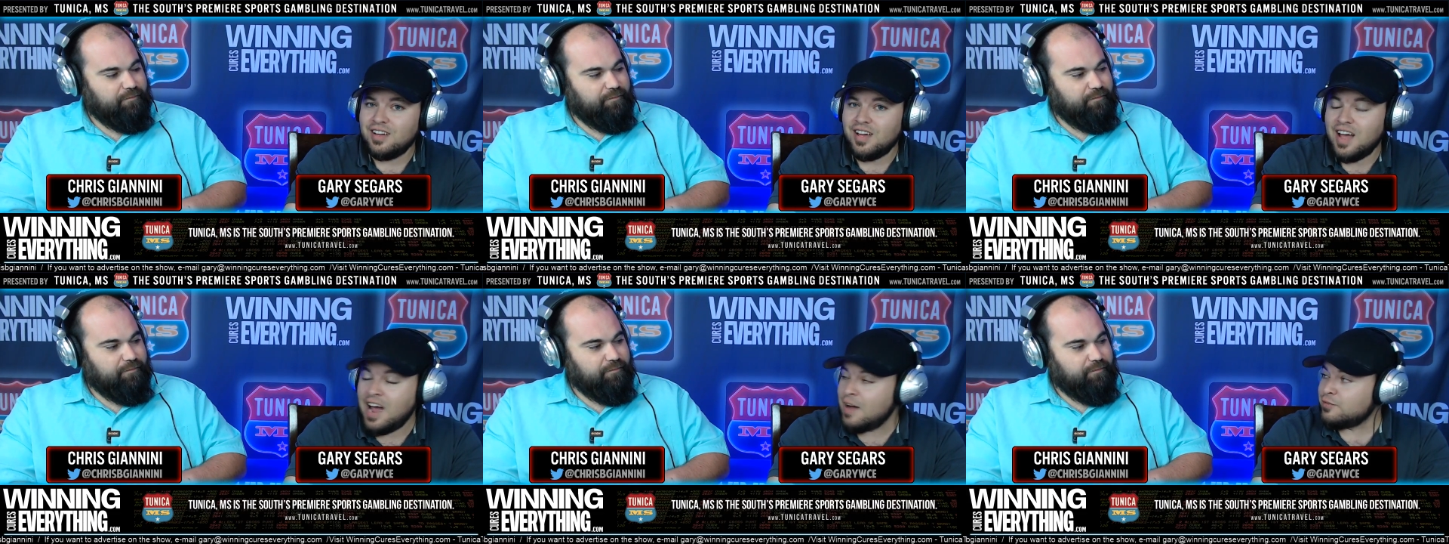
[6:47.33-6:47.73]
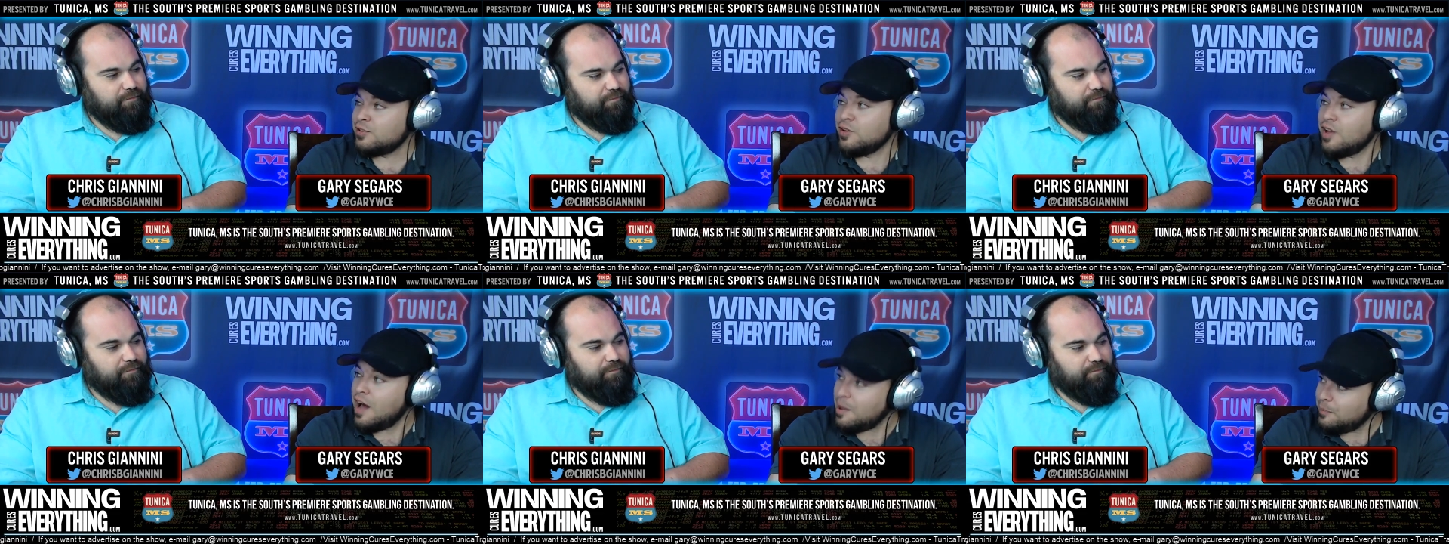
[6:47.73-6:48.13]
Speaker 1: after
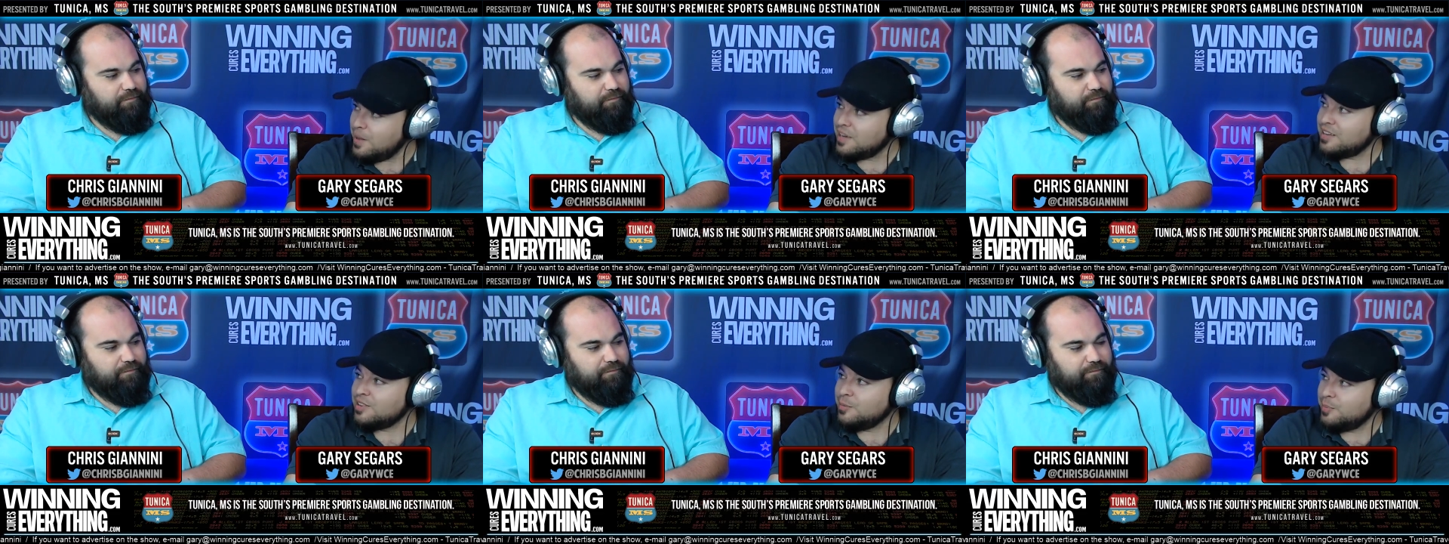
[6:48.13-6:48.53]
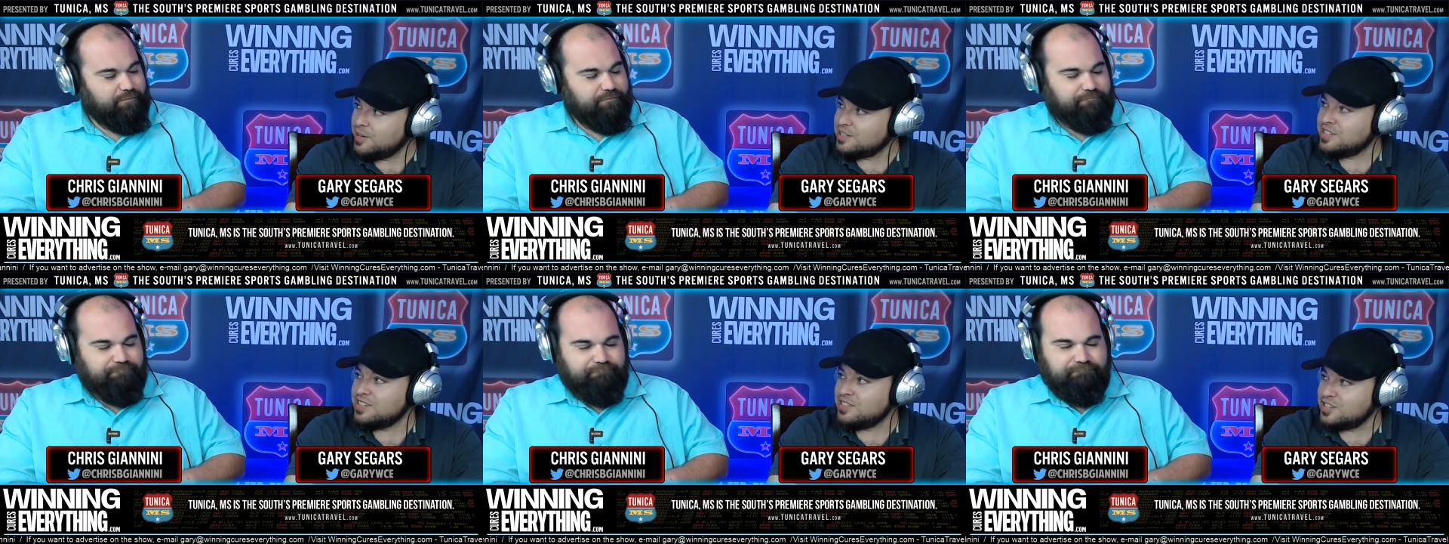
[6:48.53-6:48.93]
not making the Big
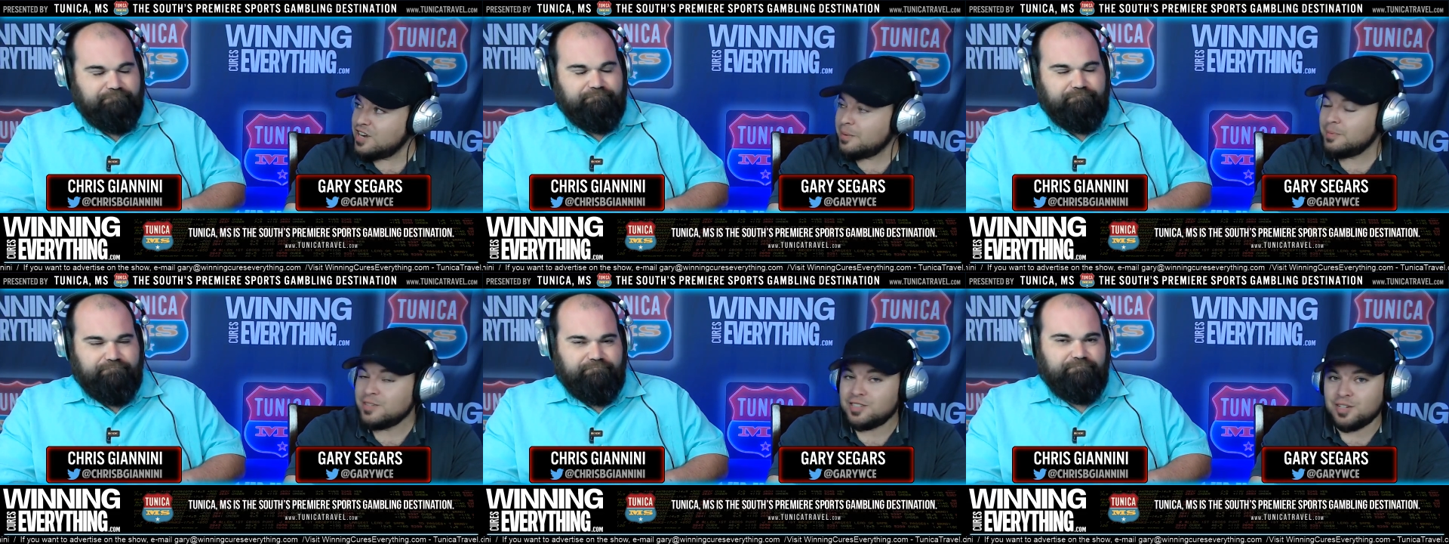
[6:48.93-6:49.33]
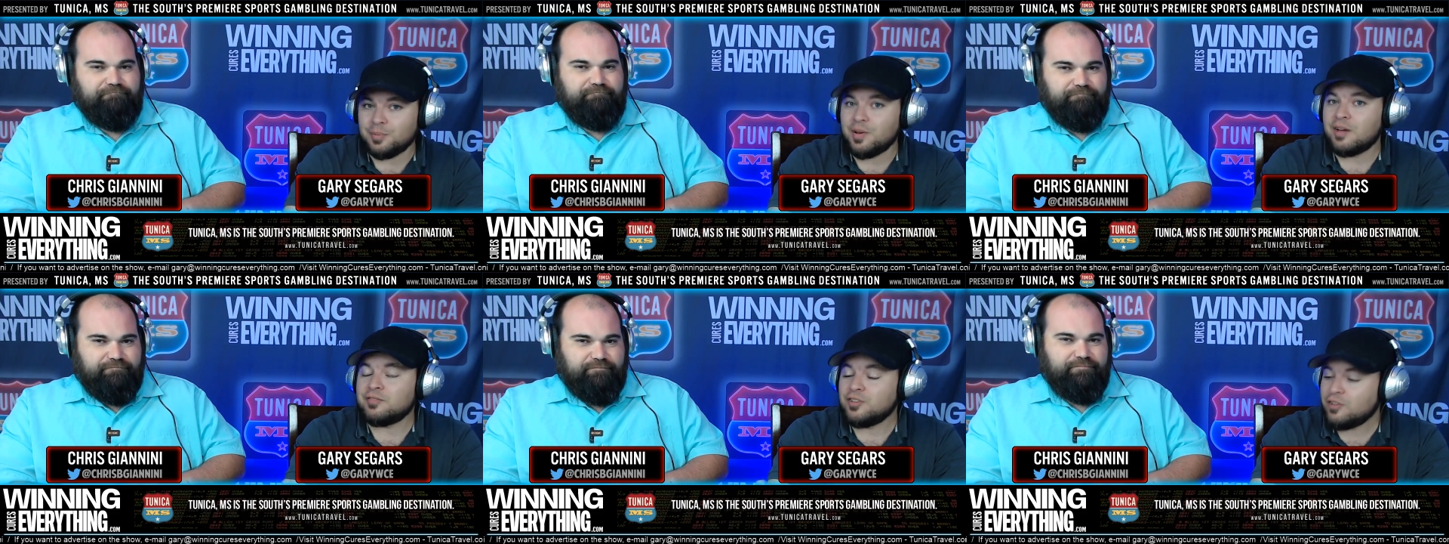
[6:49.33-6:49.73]
Ten championship,
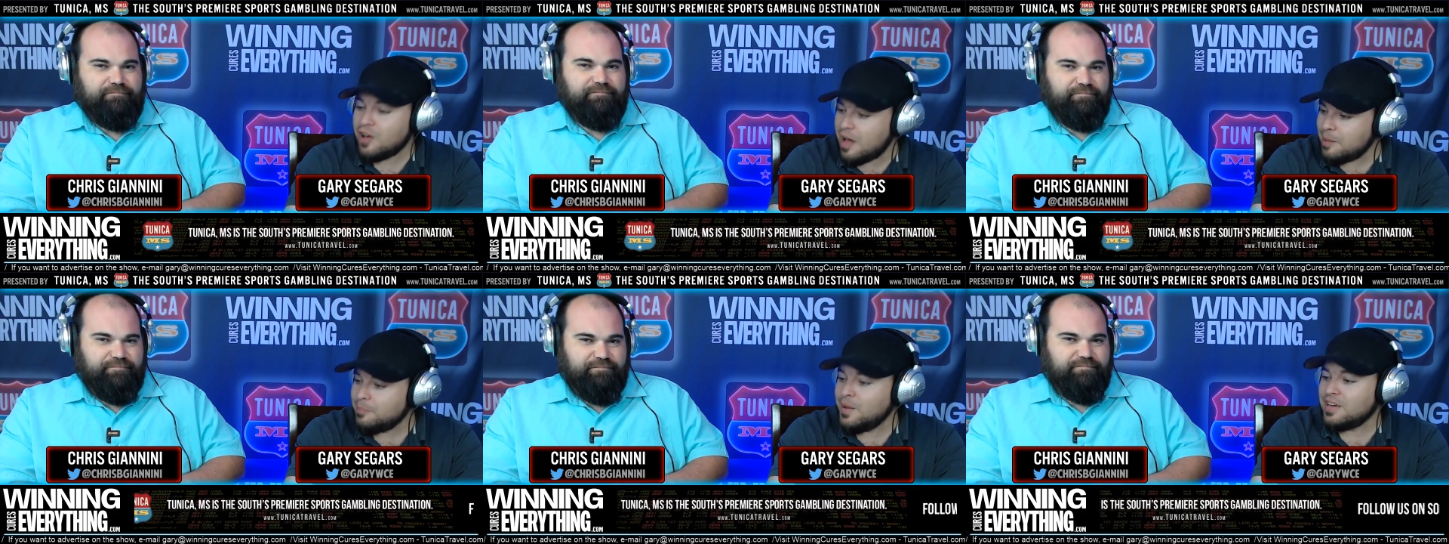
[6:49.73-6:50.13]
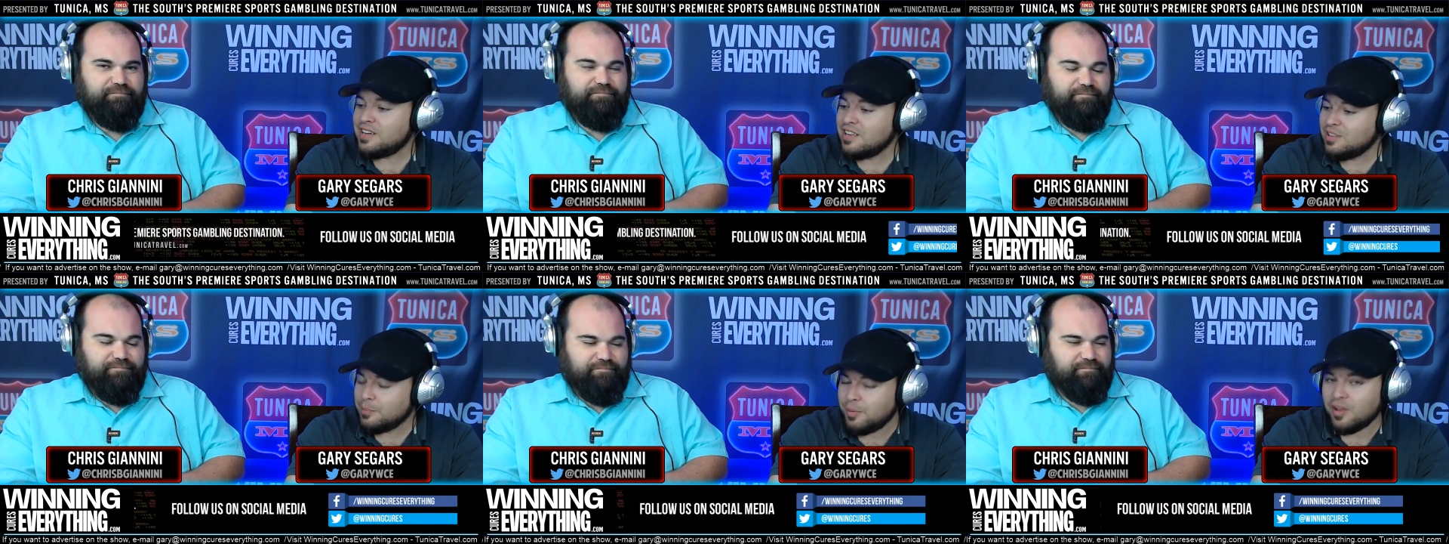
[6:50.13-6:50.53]
after not
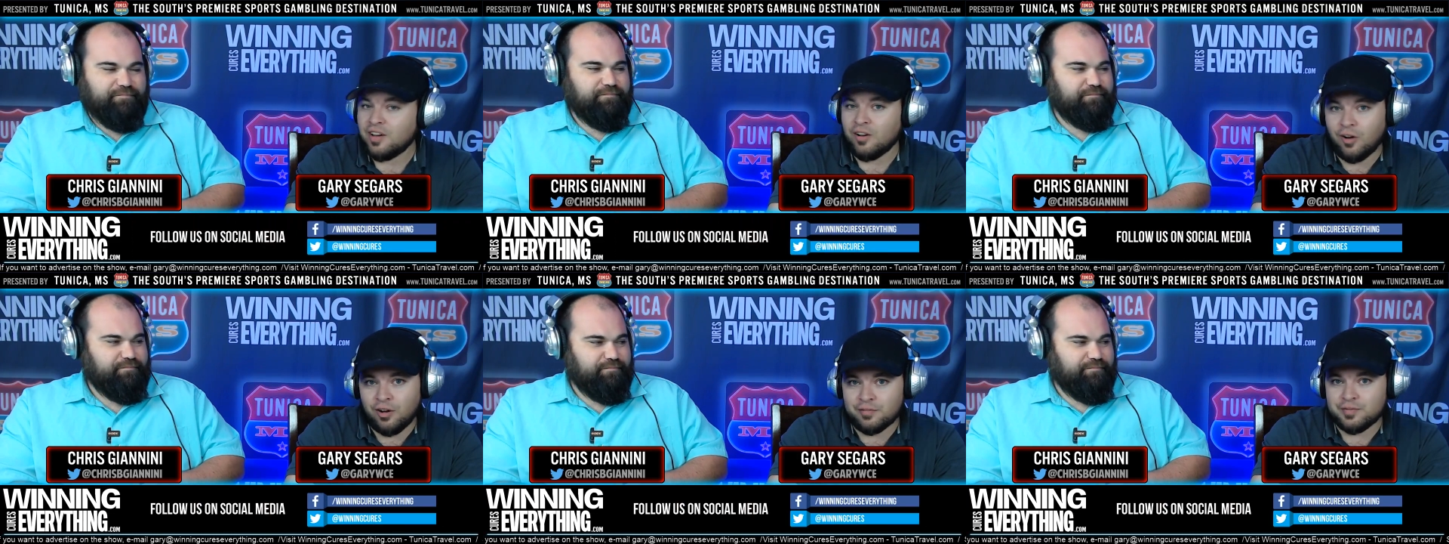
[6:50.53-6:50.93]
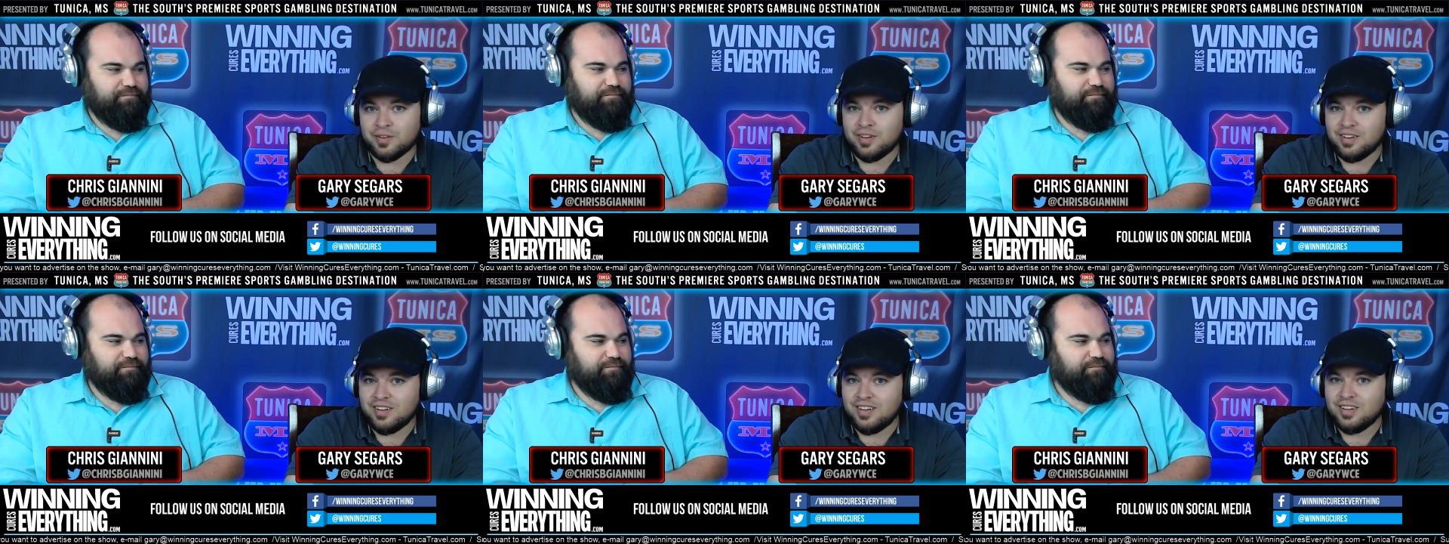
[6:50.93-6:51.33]
making the playoff,
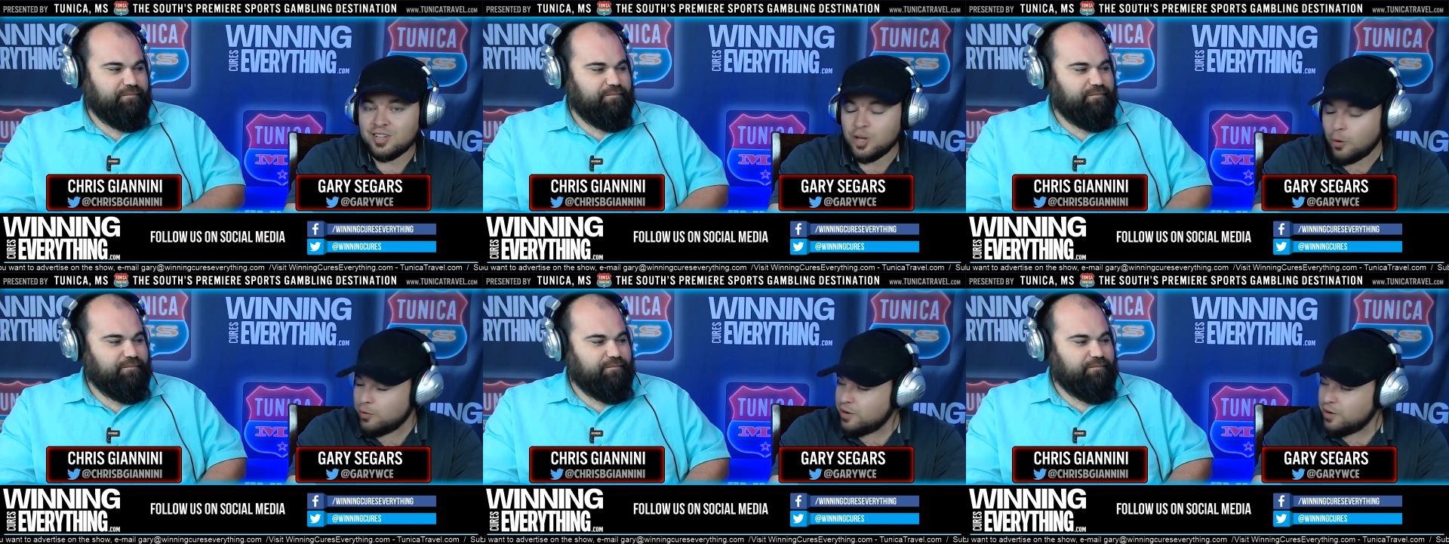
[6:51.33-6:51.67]
going